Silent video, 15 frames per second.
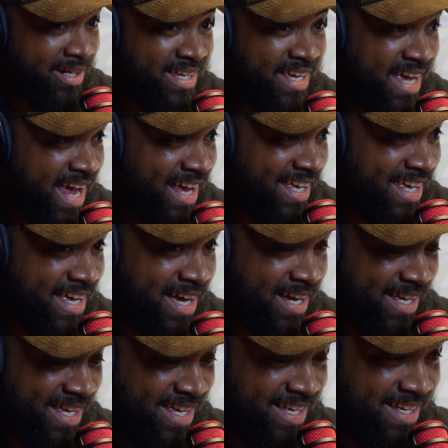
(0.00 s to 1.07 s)
he he
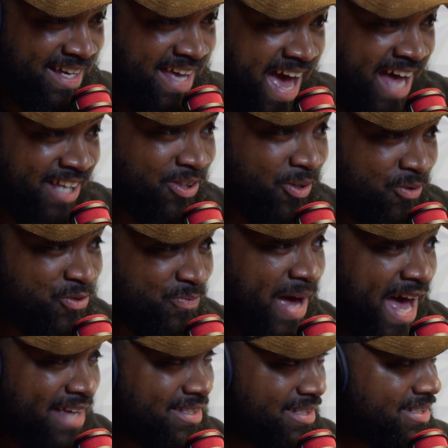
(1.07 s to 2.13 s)
he had those
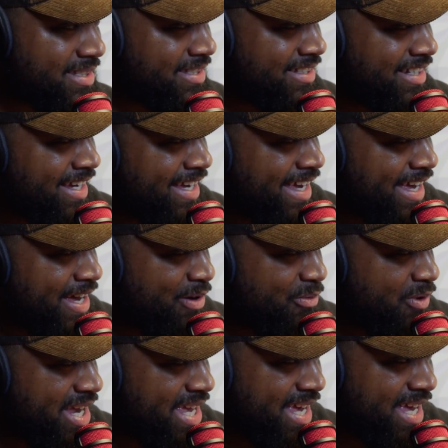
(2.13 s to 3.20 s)
masses
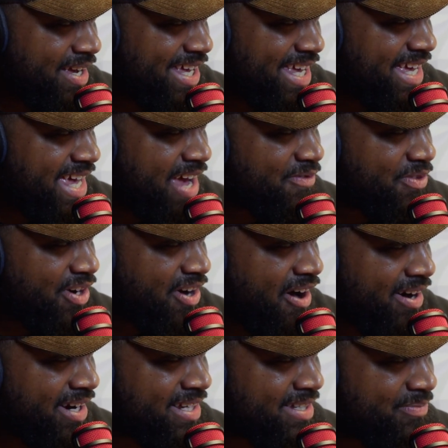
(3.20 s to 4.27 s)
where he, he gave the
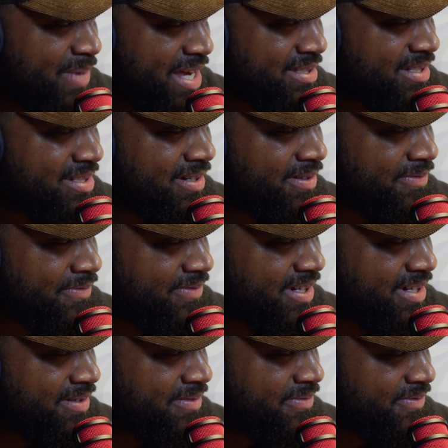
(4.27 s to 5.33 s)
hardest message of,
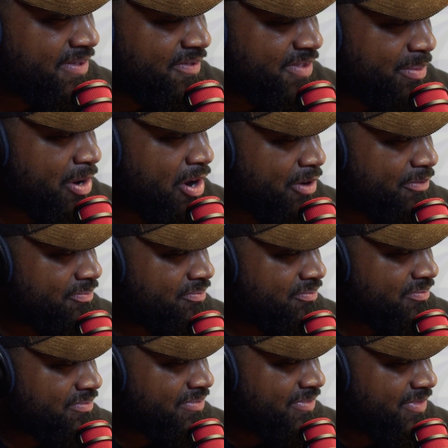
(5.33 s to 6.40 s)
of, of them all,
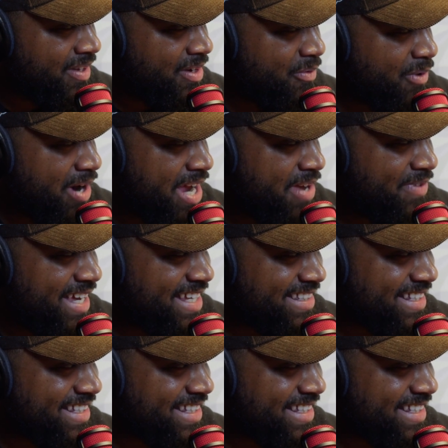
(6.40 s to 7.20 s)
where even his